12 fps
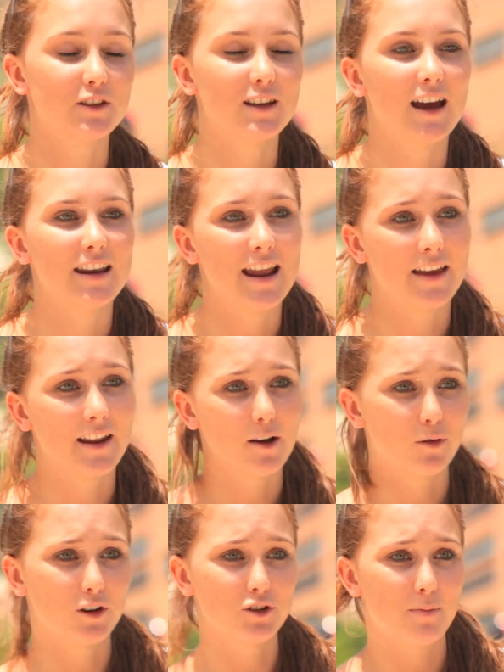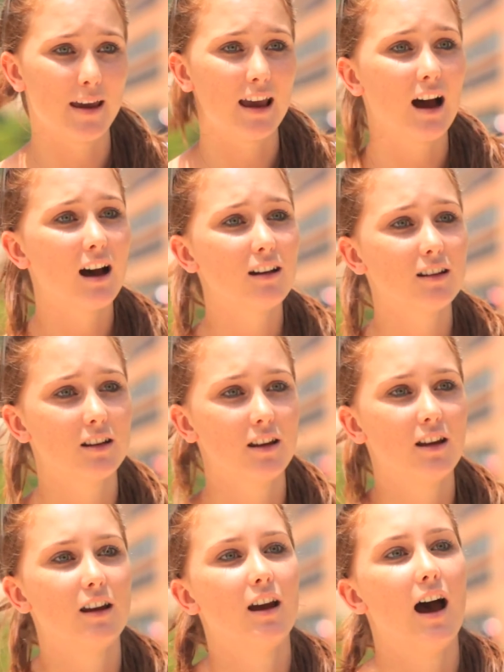decided now that I want to do PR
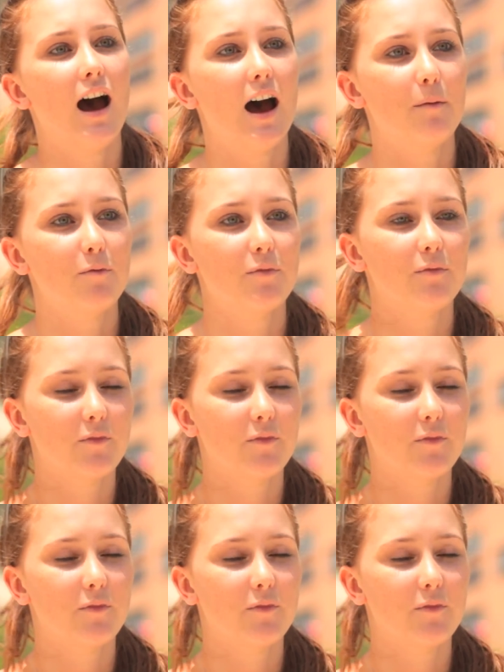um,